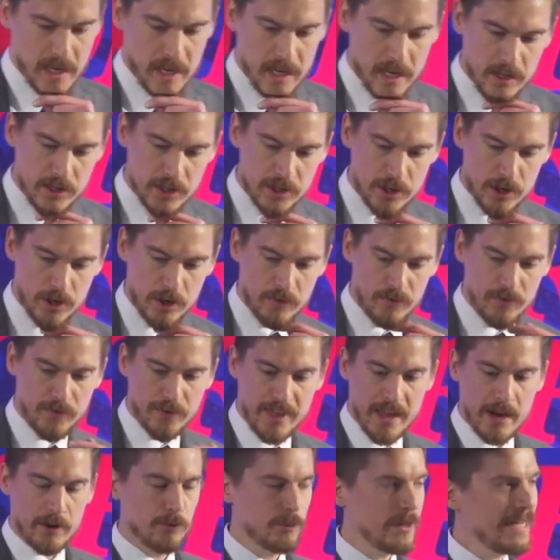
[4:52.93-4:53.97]
And so for
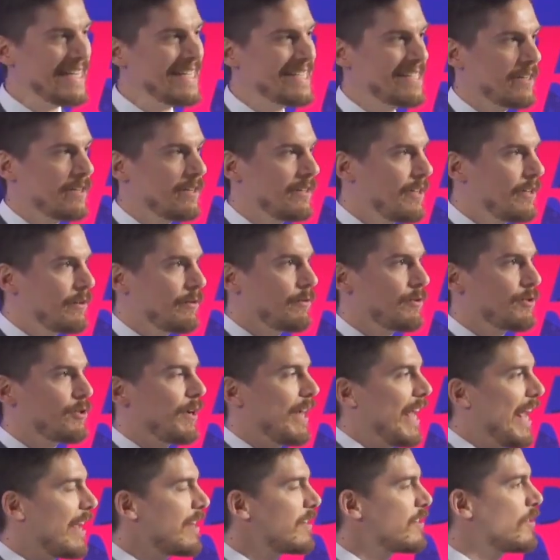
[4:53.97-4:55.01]
that reason,
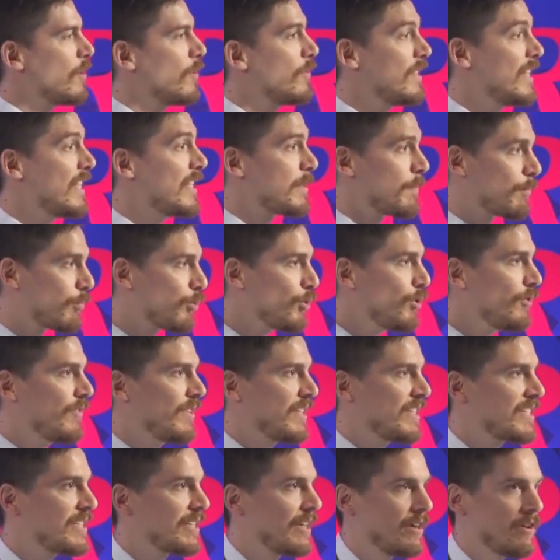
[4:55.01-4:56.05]
literature has no need to prove
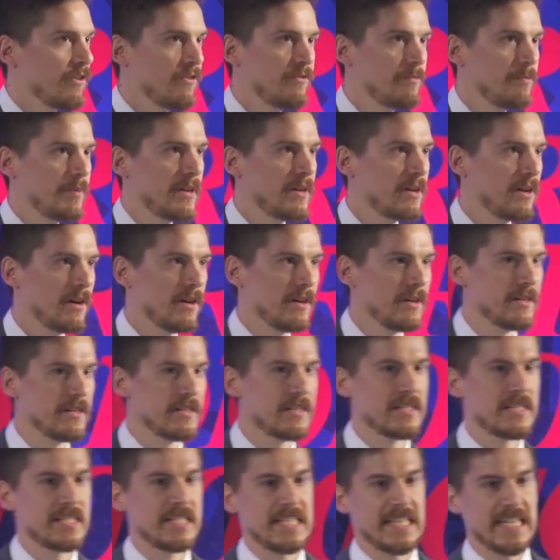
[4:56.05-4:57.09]
itself
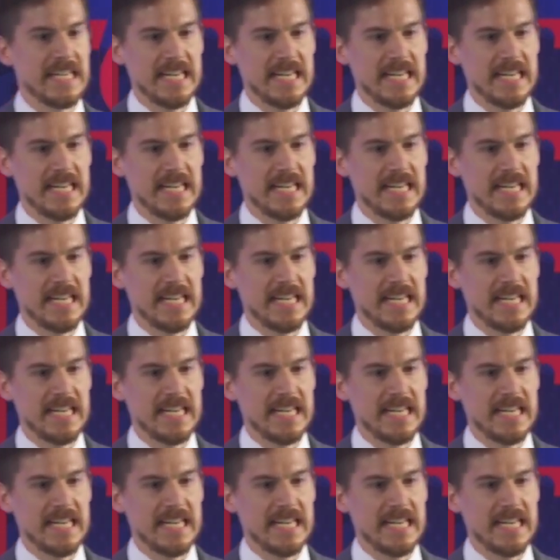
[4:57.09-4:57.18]
because